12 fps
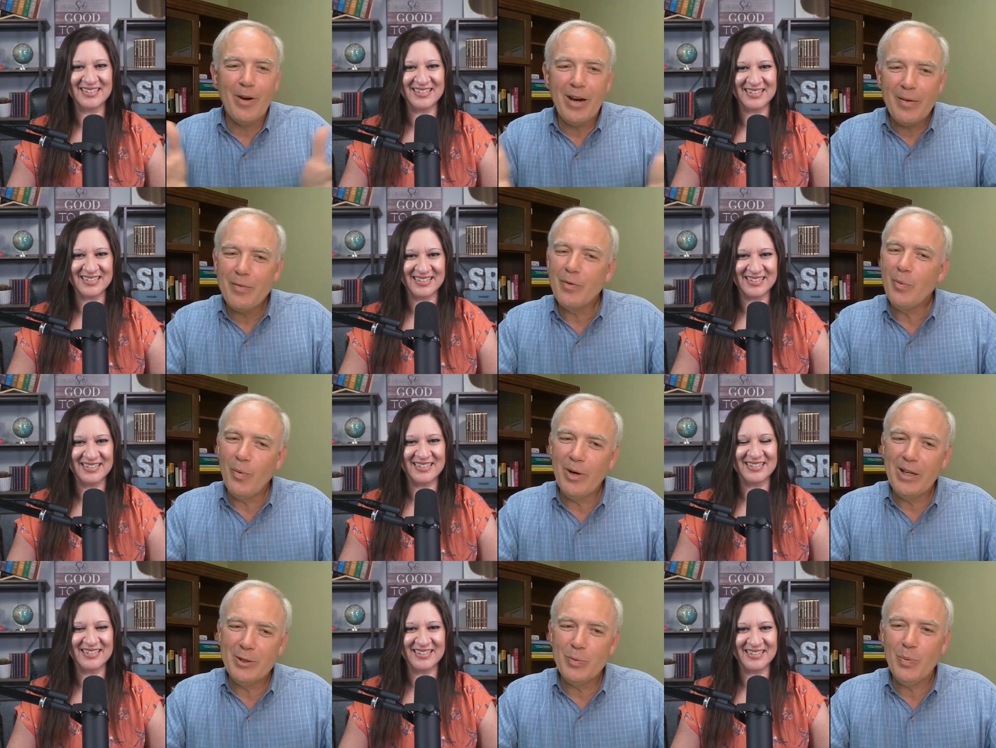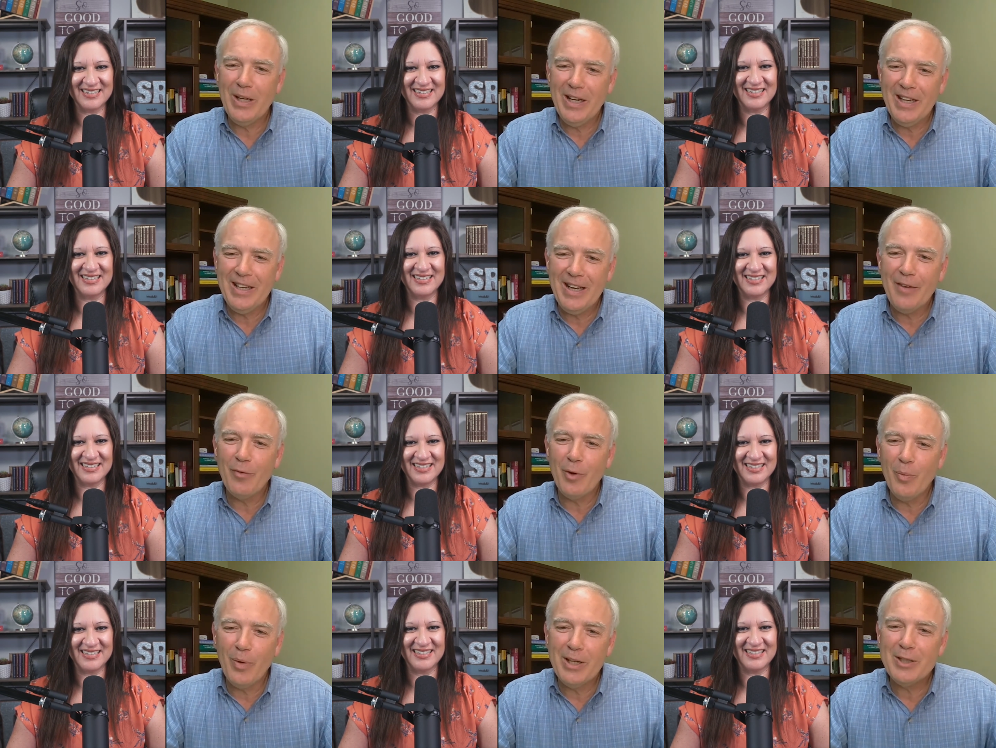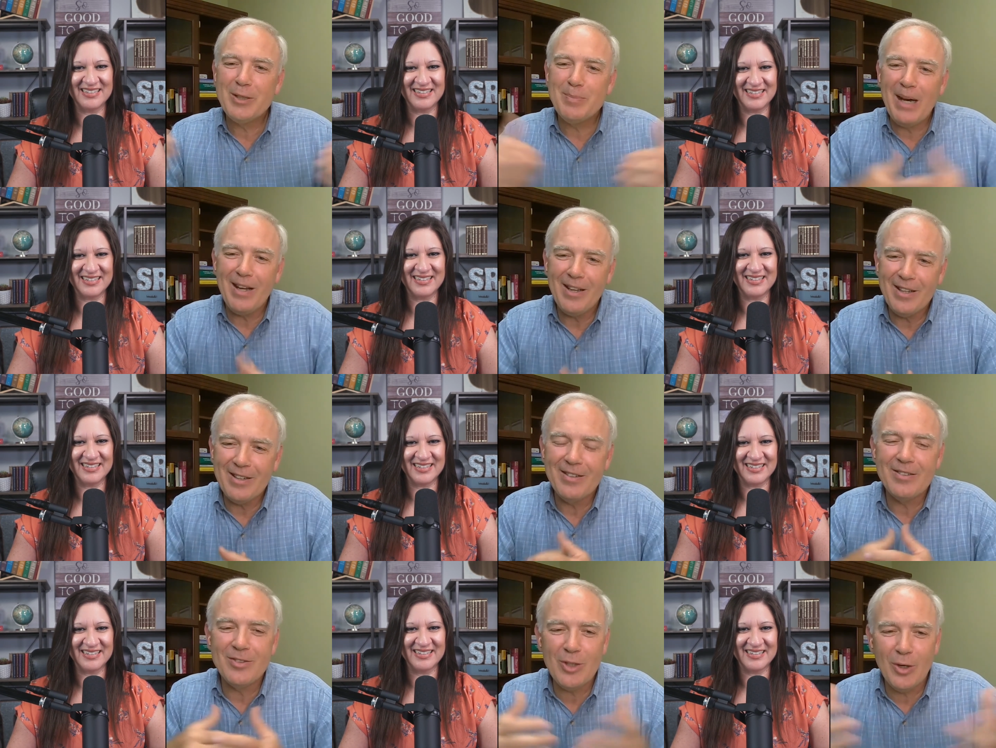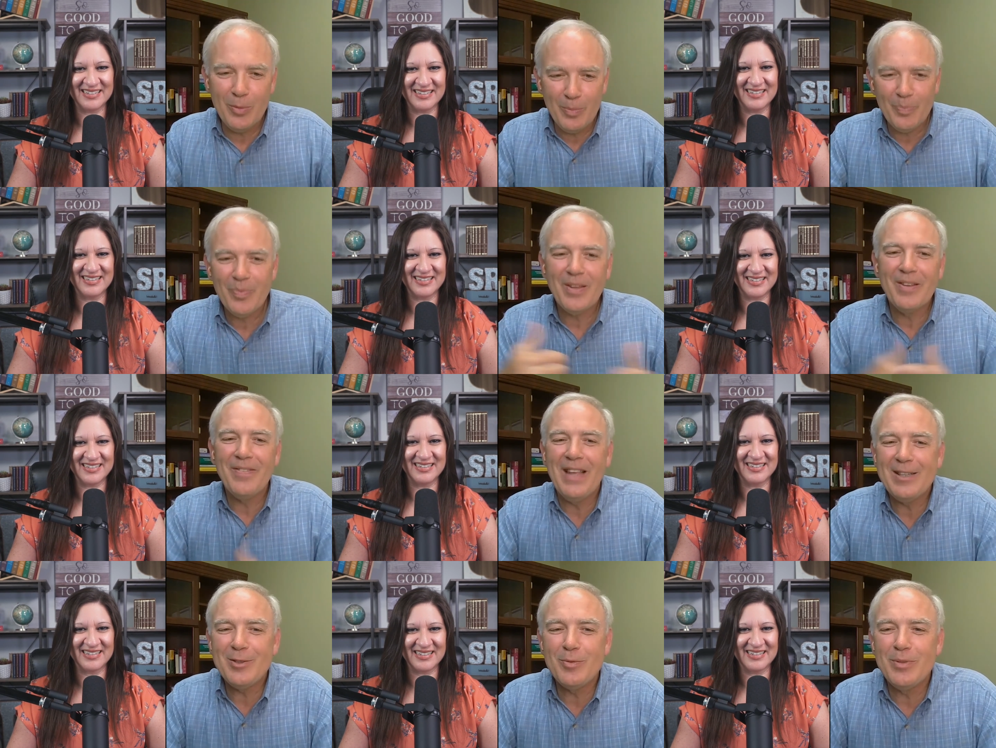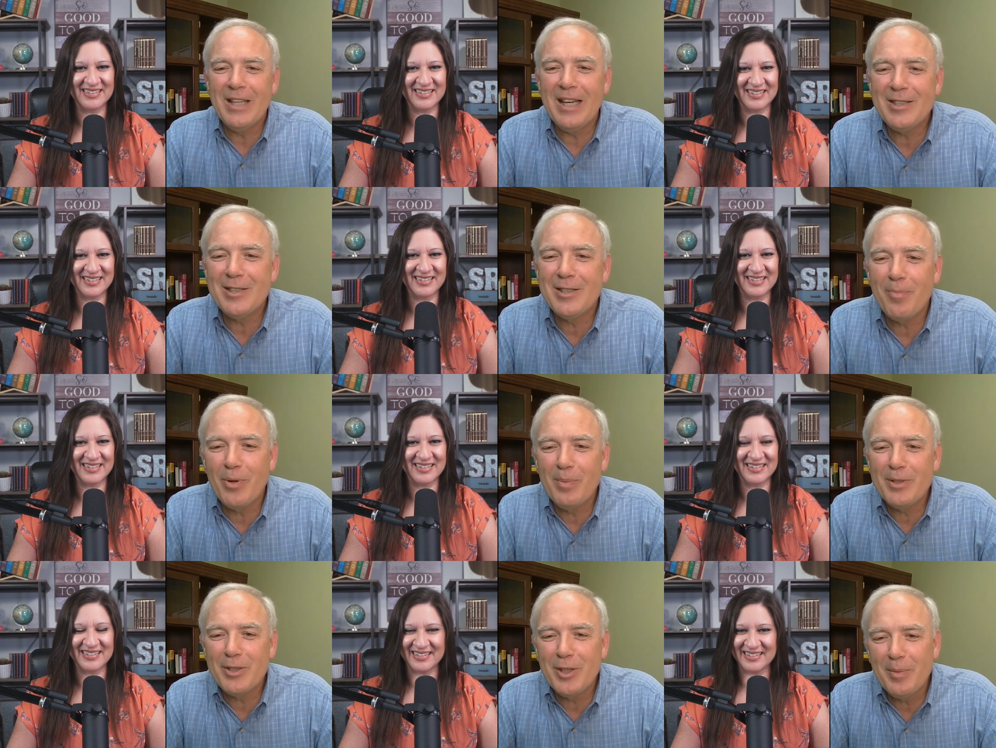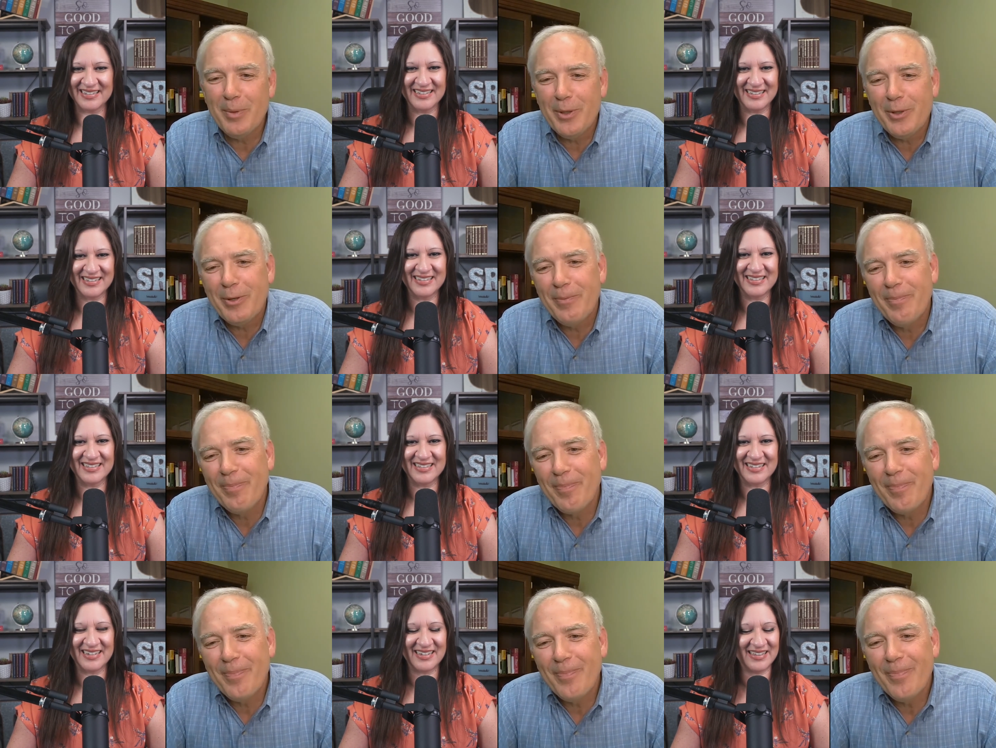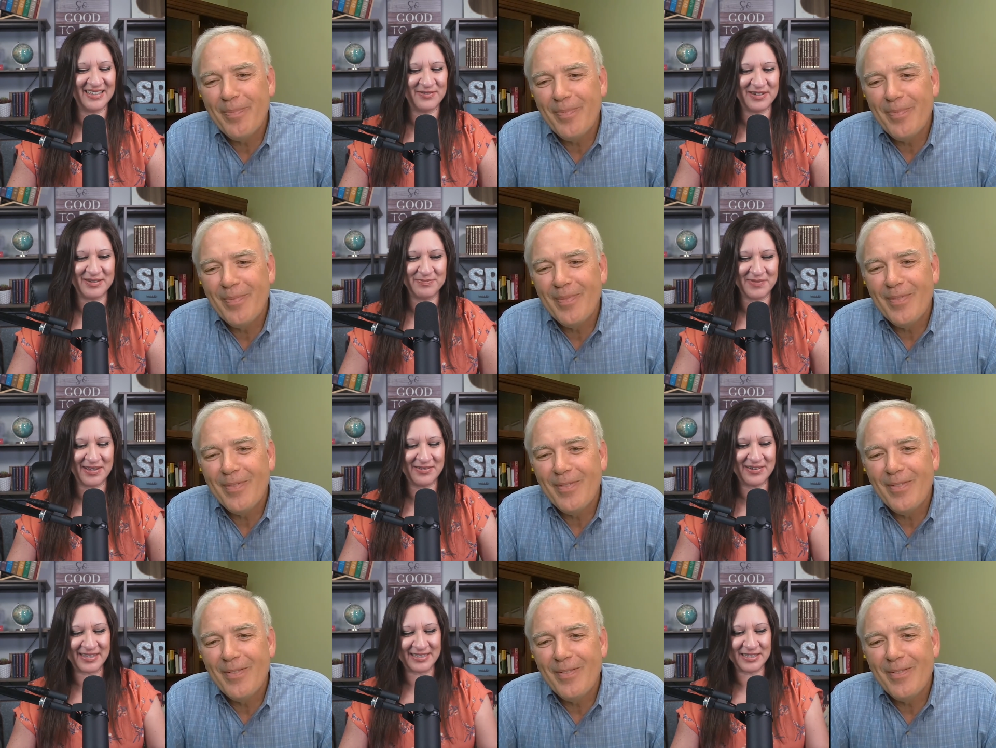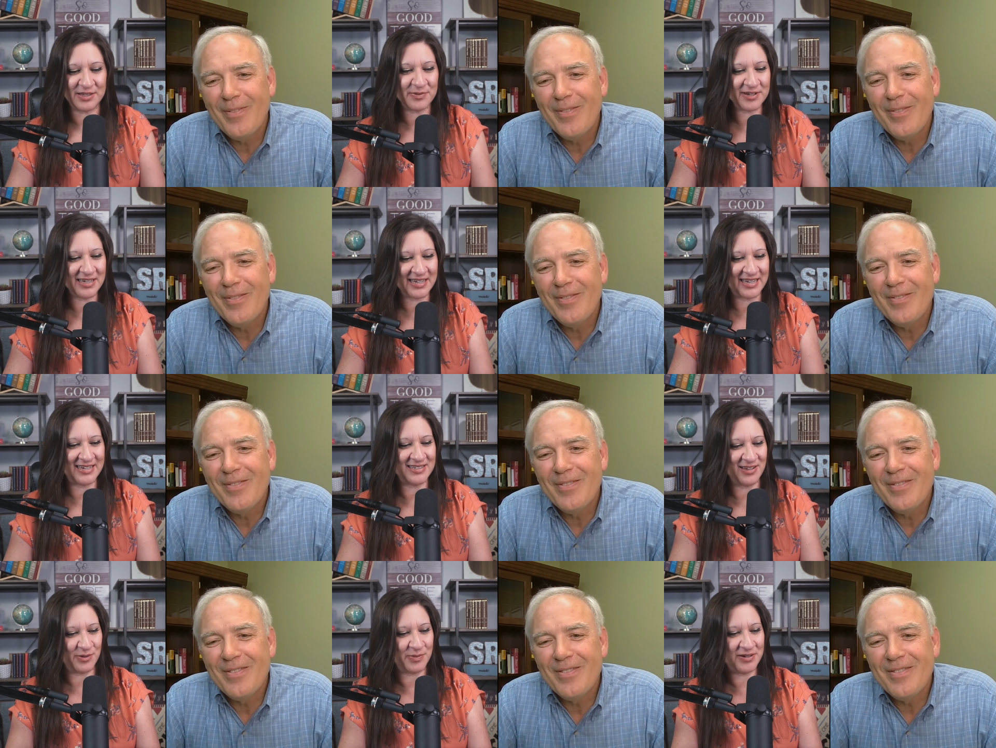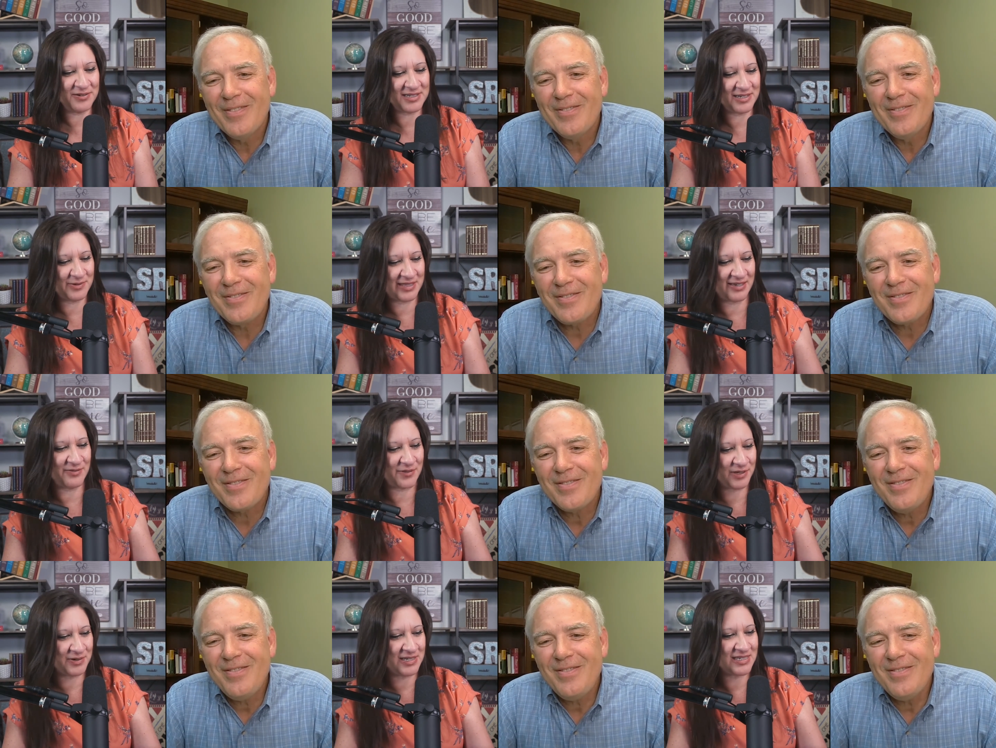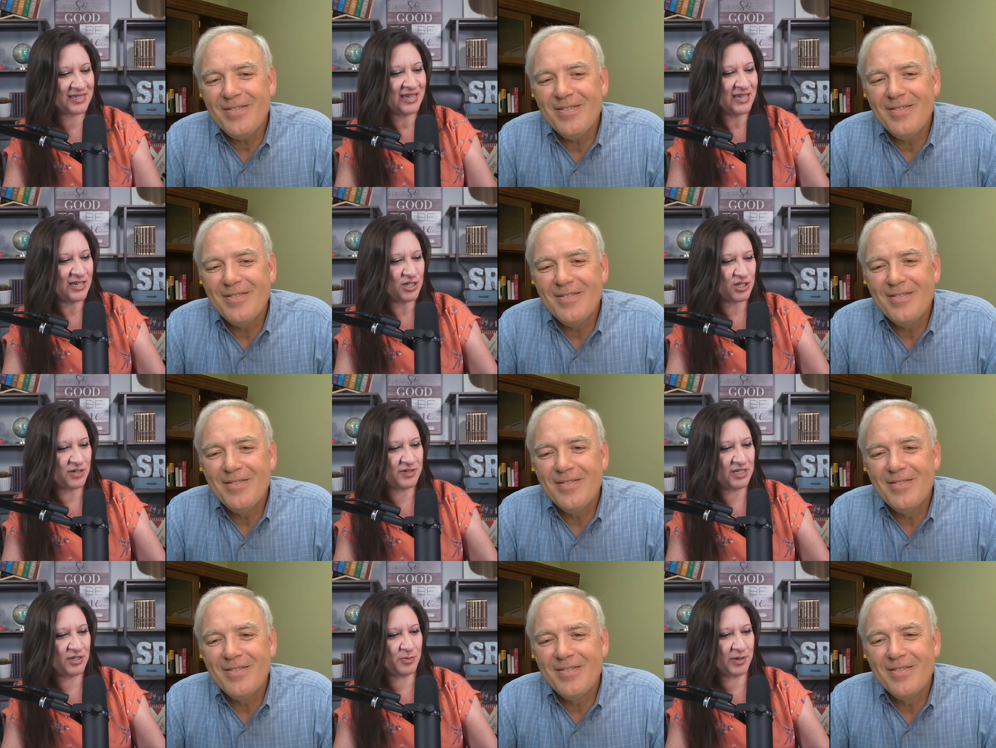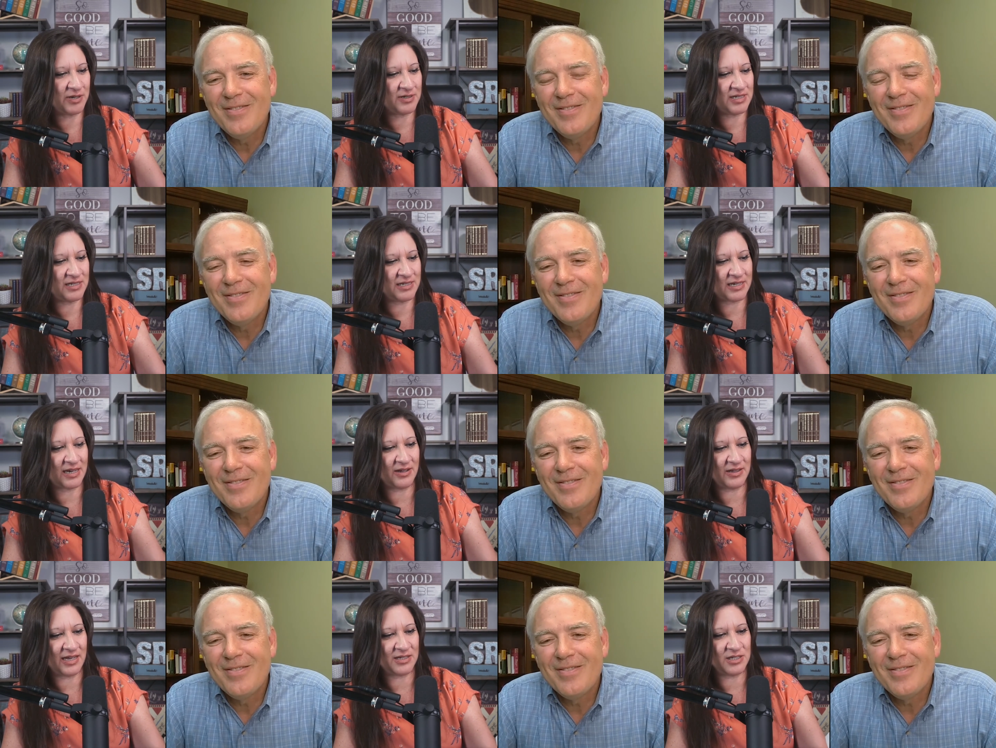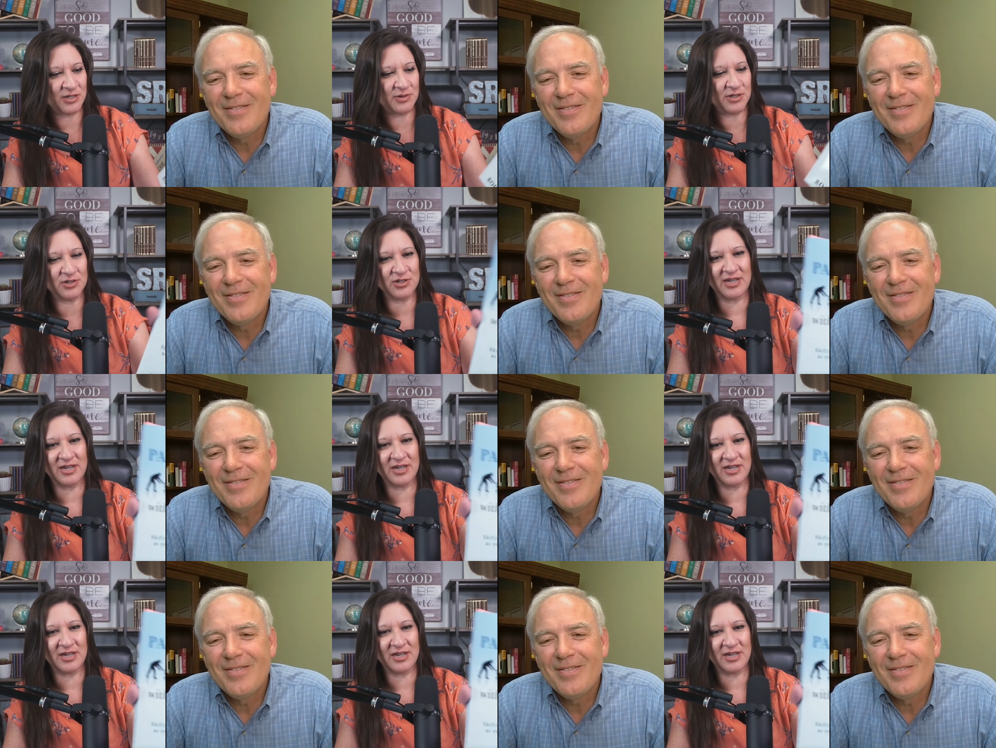Speaker 1: where everyone is winning and everyone is smiling. And so that's that's the premise of the book.
Speaker 2: I love it. All right. So the book again is called Parenting with Influence Shifting Your Parenting Style as You and Your